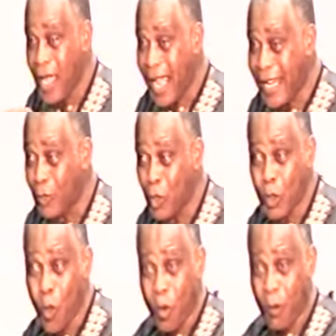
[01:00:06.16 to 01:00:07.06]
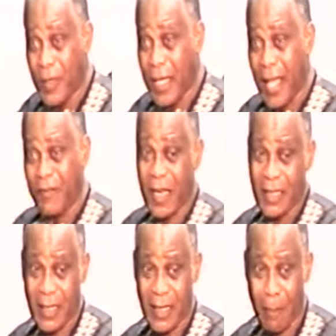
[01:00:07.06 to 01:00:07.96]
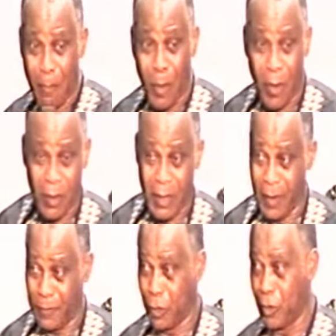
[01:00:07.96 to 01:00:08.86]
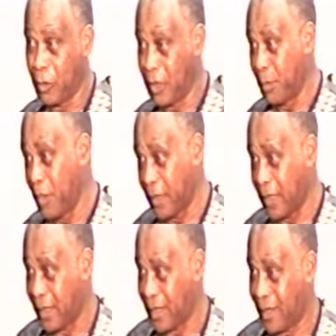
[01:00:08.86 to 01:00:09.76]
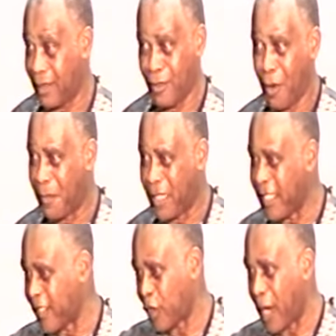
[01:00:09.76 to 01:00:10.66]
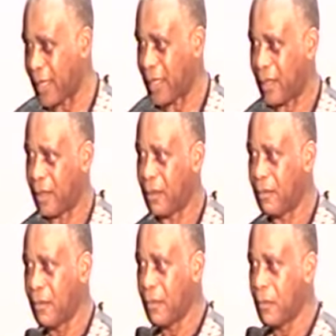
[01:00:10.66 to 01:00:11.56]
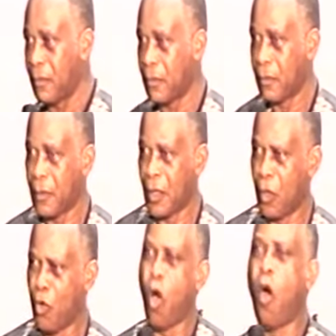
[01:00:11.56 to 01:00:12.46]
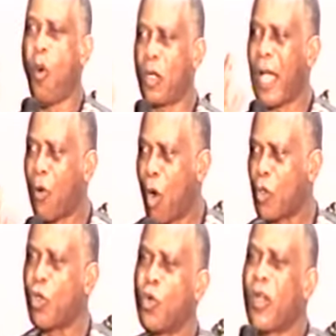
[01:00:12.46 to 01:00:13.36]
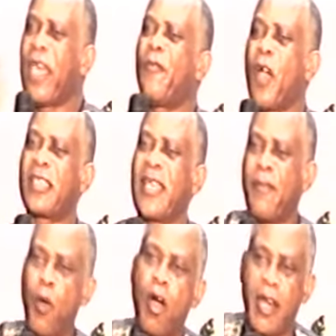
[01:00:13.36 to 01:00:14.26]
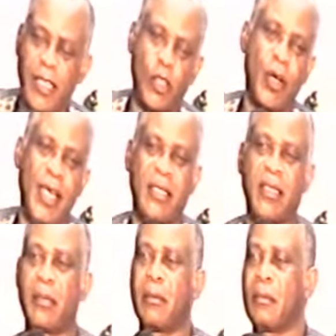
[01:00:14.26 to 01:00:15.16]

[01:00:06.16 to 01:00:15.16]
That's also one of the advices that Paul gave to Timothy. Say, don't be distracted. Know what you're called to do. Give yourself wholly to it.